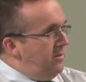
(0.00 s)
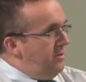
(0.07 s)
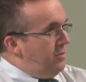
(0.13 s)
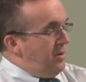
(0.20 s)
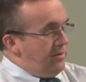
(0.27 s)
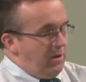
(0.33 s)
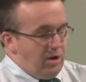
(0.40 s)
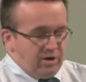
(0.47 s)
They
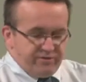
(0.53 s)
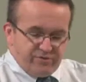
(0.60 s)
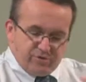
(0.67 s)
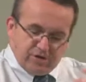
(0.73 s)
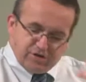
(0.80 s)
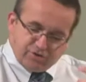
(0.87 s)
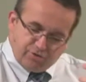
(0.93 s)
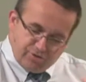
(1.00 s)
were in the heart of
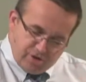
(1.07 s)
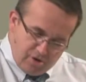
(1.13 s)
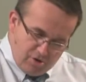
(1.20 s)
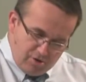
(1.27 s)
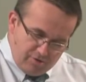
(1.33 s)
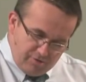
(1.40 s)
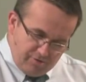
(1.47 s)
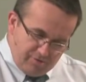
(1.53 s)
Christ on the
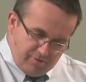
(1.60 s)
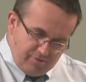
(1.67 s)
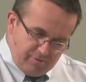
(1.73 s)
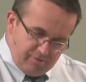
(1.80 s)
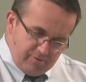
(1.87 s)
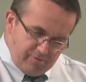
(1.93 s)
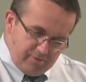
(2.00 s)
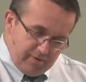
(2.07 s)
earth.
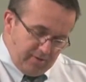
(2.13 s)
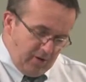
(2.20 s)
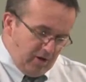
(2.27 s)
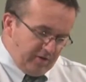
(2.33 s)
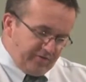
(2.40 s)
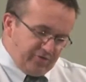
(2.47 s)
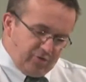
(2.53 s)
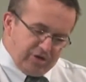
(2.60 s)
They're in the
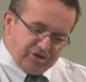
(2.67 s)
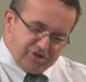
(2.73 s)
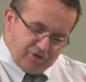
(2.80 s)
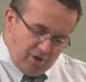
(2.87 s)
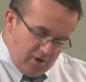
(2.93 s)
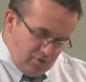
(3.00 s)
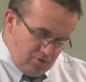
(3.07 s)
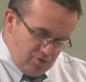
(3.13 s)
heart of Christ
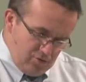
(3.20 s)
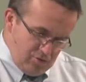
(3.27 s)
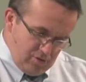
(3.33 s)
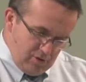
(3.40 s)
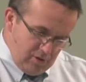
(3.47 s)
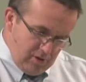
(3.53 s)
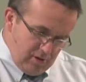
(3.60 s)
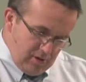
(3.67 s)
now, and
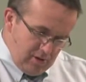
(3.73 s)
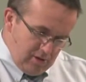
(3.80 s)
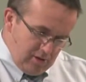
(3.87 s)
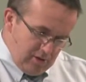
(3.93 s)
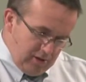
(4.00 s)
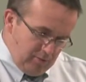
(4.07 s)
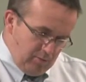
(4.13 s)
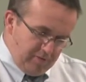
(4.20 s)

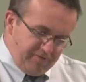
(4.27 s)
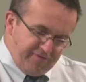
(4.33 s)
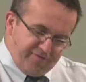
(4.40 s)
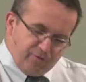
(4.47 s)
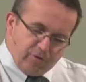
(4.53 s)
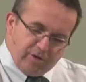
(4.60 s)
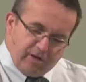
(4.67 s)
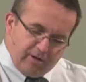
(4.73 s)
they will be
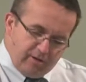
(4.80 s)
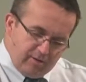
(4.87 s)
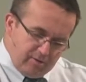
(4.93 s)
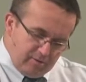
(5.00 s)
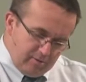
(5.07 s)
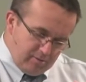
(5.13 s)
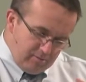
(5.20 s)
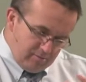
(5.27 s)
fully
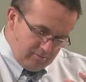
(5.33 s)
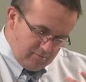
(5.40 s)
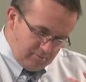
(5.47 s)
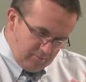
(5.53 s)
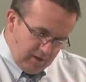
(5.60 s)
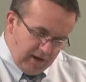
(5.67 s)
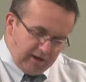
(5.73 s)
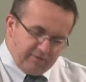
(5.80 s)

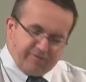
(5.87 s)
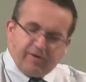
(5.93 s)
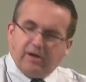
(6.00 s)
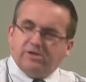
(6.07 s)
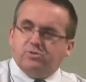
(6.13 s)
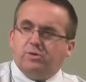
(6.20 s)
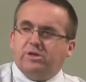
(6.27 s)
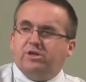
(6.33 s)

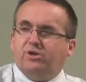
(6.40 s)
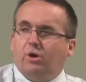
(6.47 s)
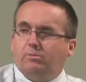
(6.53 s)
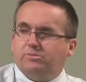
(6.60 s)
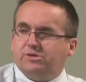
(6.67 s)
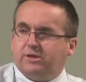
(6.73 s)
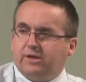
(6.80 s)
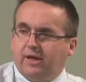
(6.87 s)
manifest when he
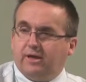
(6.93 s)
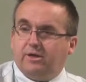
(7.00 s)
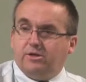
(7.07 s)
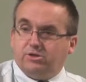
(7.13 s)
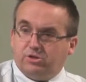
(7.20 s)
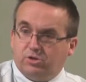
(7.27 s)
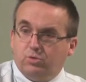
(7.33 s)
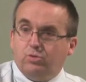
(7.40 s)
comes again in
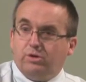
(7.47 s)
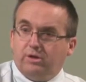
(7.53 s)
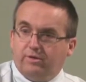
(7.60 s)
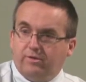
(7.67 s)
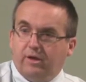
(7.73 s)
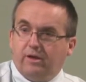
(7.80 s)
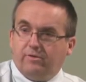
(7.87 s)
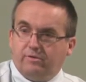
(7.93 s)
his glory
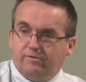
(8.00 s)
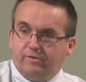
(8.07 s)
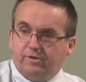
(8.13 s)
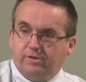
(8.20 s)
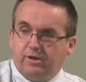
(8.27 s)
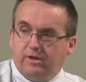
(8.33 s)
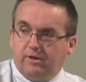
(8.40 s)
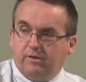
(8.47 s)
at the end of the
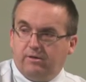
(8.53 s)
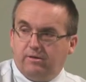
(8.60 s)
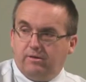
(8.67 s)
day.